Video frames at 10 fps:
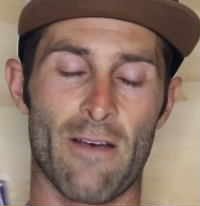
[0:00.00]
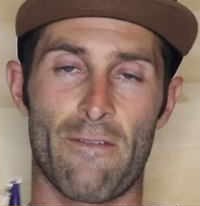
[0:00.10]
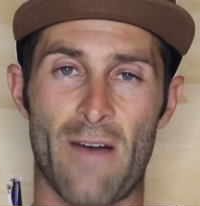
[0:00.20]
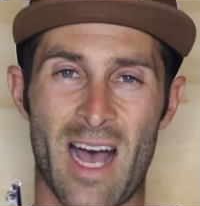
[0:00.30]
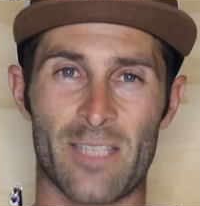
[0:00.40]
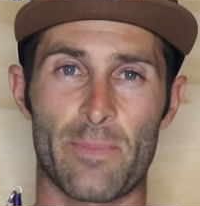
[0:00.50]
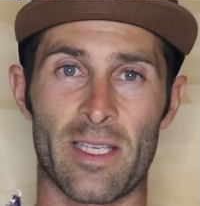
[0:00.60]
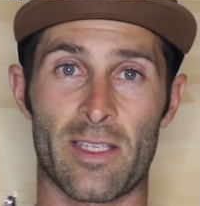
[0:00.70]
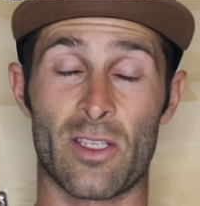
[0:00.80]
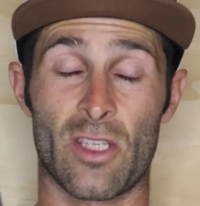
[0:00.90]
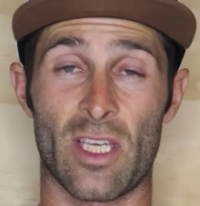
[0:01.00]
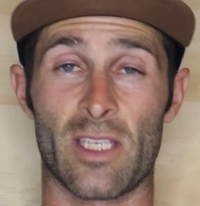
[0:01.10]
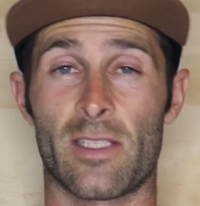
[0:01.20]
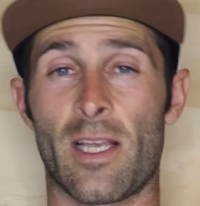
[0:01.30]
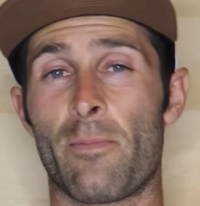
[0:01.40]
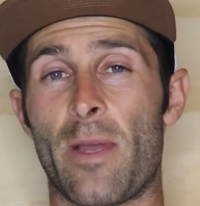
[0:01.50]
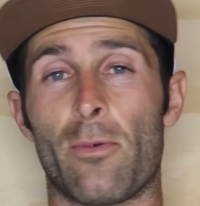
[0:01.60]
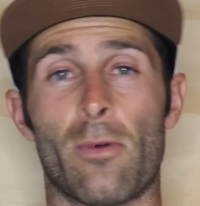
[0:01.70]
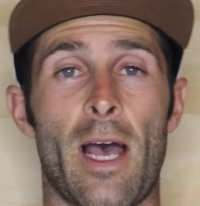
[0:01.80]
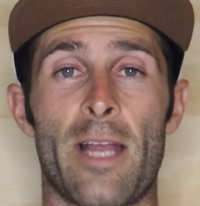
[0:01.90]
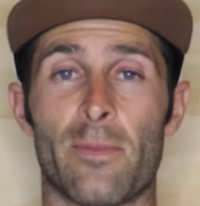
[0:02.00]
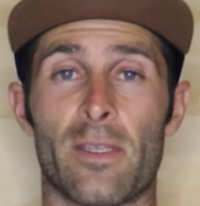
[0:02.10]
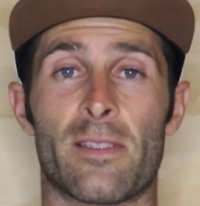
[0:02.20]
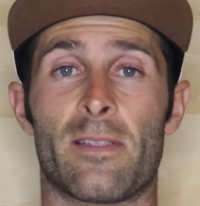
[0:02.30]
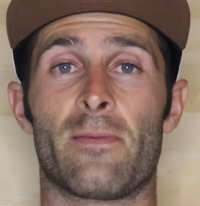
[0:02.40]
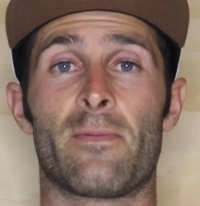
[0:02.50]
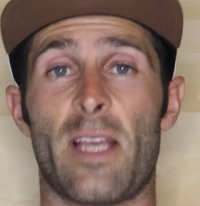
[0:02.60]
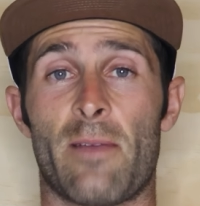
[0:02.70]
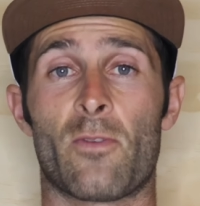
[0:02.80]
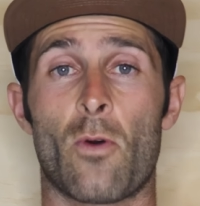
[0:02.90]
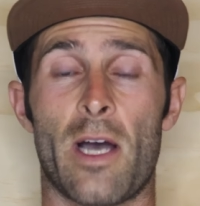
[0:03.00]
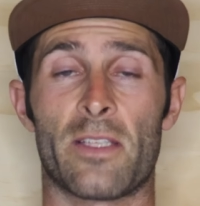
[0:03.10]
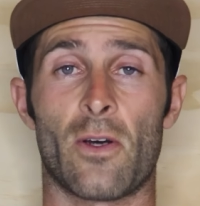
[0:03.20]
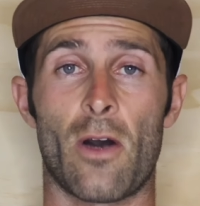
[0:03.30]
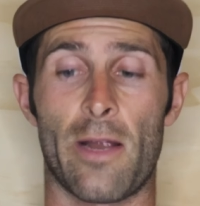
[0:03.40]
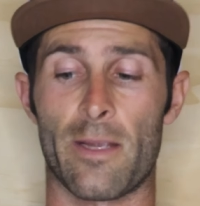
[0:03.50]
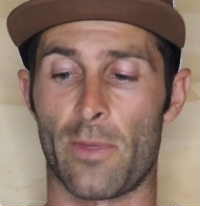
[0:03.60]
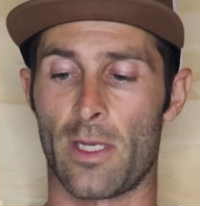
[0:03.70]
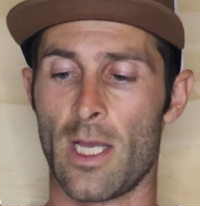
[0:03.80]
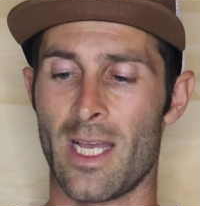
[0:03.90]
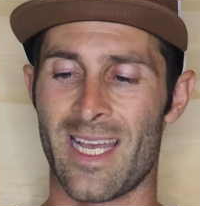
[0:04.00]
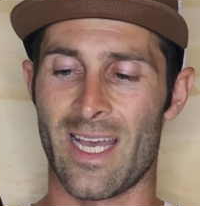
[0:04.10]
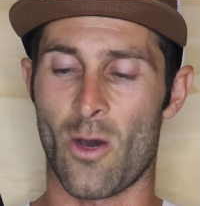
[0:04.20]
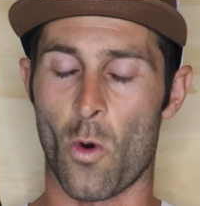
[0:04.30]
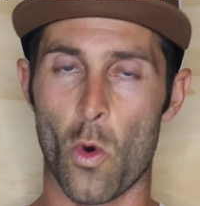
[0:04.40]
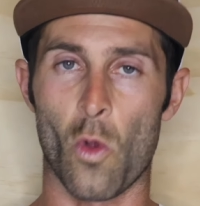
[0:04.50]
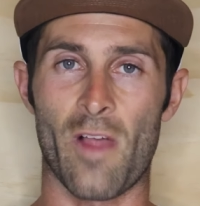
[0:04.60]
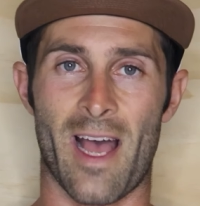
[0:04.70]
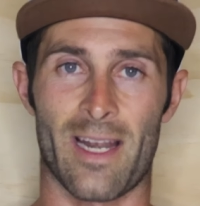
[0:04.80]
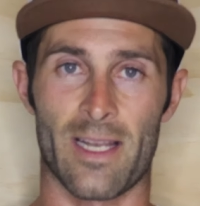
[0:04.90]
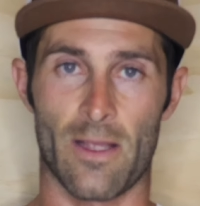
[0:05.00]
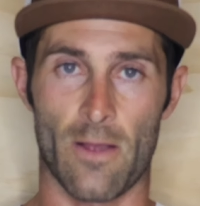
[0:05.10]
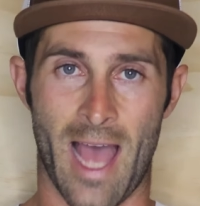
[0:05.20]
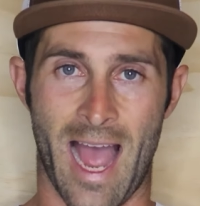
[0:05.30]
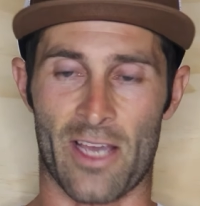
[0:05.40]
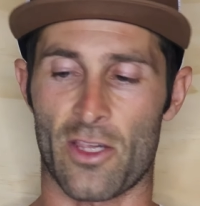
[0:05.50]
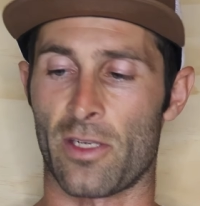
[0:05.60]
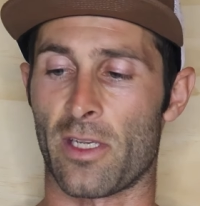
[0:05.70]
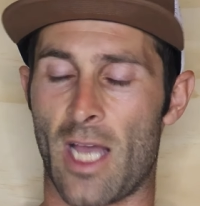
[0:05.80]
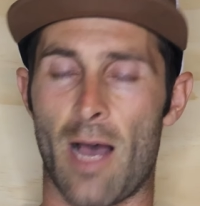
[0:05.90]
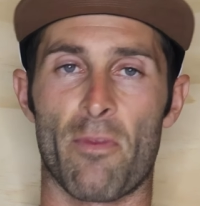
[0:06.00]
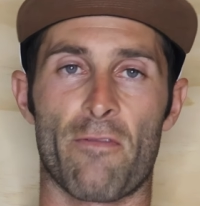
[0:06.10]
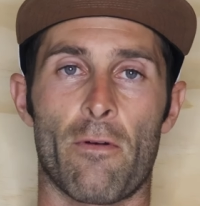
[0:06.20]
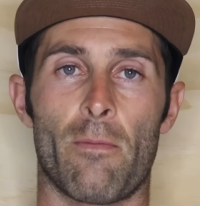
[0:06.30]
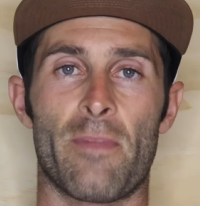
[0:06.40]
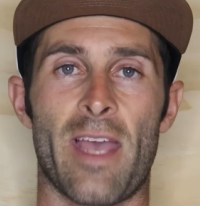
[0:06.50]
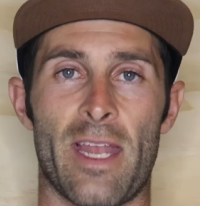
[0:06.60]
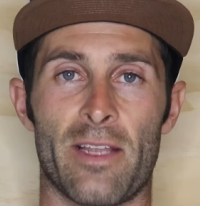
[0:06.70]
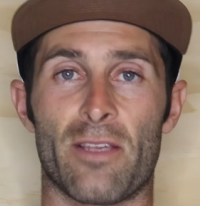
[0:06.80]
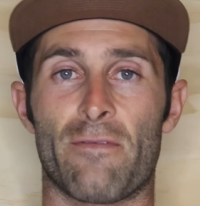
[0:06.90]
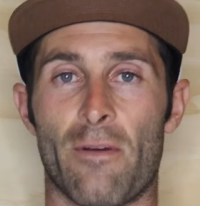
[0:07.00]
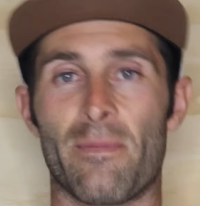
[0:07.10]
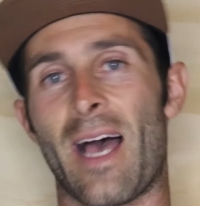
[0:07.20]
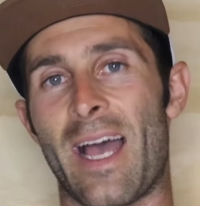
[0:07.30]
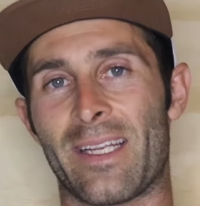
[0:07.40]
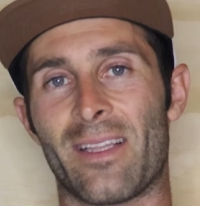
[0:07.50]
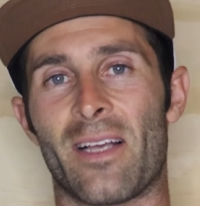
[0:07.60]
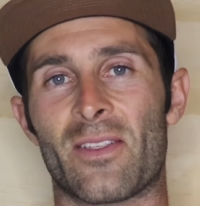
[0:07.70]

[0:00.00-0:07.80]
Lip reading: Fast pitch jigs, some people hate them because they're quite tiring, but all that action comes from the energy from the angler.